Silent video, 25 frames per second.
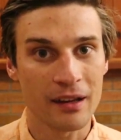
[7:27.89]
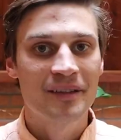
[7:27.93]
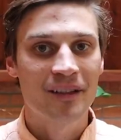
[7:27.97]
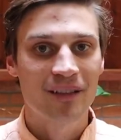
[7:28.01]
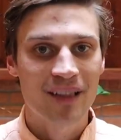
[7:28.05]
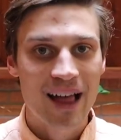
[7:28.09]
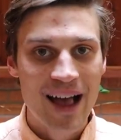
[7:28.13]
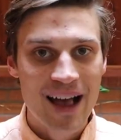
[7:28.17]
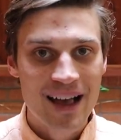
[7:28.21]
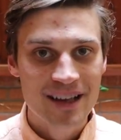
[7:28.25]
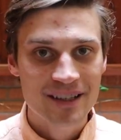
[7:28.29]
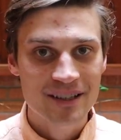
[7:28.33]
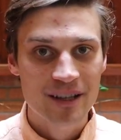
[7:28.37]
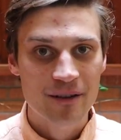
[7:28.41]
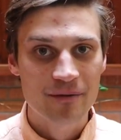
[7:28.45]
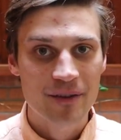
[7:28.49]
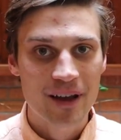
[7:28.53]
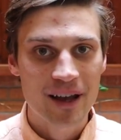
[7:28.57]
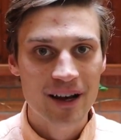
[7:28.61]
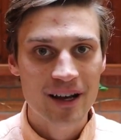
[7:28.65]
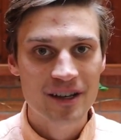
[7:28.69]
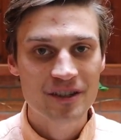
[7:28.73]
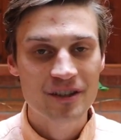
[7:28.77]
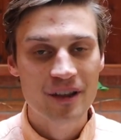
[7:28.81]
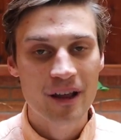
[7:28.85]
The last
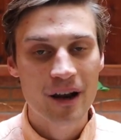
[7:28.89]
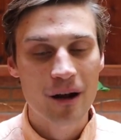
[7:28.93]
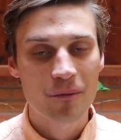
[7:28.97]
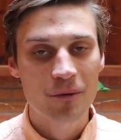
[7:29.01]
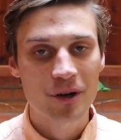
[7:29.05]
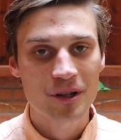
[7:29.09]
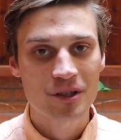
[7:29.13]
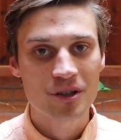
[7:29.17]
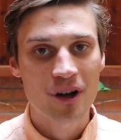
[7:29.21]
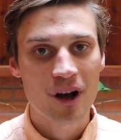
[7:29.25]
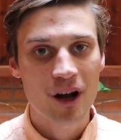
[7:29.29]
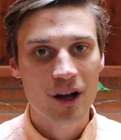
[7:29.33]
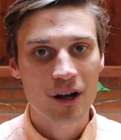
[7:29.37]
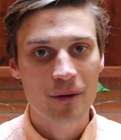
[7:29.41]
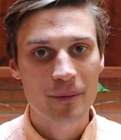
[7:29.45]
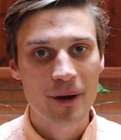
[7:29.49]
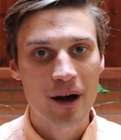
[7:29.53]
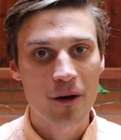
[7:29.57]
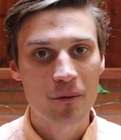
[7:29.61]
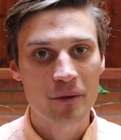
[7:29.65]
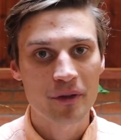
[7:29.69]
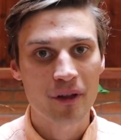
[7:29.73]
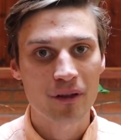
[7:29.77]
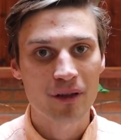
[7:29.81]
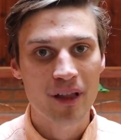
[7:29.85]
advantage that I want to talk
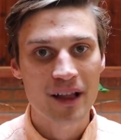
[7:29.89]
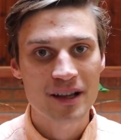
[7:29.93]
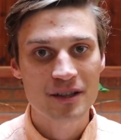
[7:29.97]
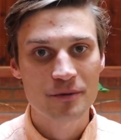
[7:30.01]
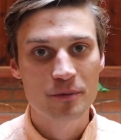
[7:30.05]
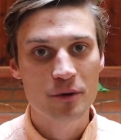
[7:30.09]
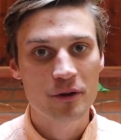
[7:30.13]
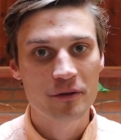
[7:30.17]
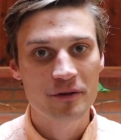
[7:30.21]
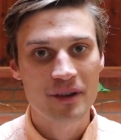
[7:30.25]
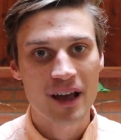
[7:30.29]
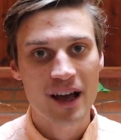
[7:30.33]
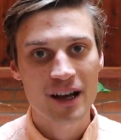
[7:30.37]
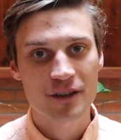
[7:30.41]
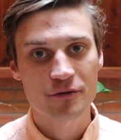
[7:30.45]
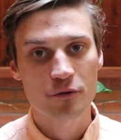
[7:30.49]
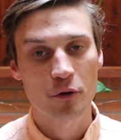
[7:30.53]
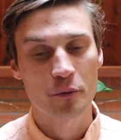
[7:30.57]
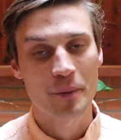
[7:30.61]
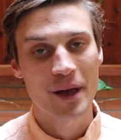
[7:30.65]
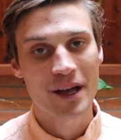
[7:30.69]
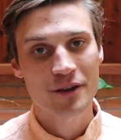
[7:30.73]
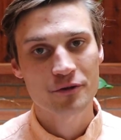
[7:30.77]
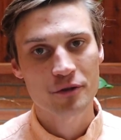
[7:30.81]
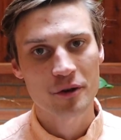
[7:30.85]
about with the Let's Move
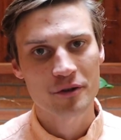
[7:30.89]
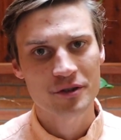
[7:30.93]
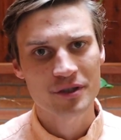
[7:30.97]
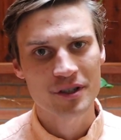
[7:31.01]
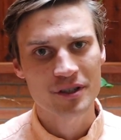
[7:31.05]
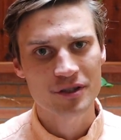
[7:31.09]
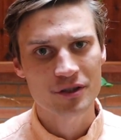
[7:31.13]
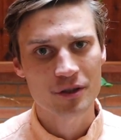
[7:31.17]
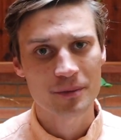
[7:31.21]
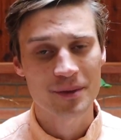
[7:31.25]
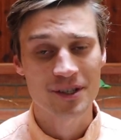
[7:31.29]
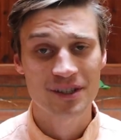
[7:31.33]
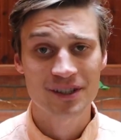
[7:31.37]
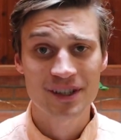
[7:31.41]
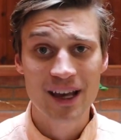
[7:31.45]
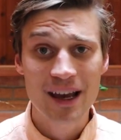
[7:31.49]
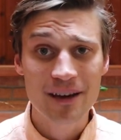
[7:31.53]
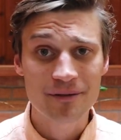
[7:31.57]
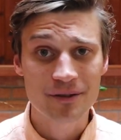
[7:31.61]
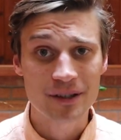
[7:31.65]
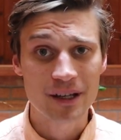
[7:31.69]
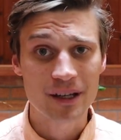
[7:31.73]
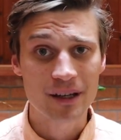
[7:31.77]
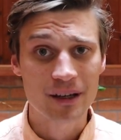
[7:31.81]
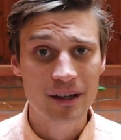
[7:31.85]
Nashville Metro system is
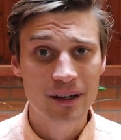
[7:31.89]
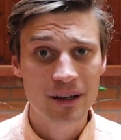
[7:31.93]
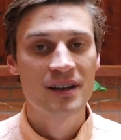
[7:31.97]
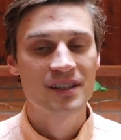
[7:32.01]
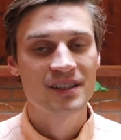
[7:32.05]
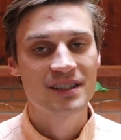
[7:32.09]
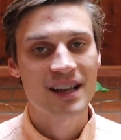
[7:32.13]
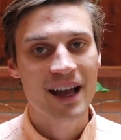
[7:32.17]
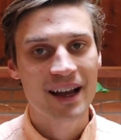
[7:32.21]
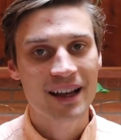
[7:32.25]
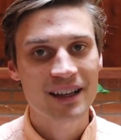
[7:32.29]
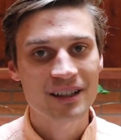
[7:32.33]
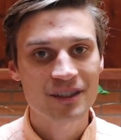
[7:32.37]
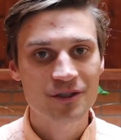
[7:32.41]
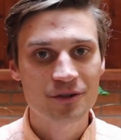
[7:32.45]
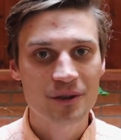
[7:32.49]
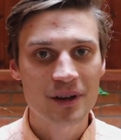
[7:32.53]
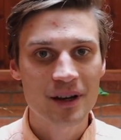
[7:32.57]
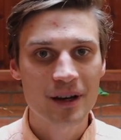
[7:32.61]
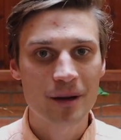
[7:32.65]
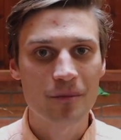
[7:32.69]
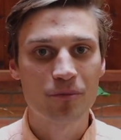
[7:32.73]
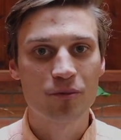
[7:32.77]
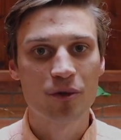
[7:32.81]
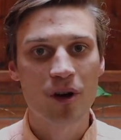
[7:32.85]
safety. Second
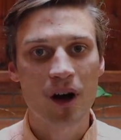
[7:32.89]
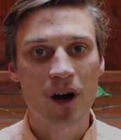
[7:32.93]
Street and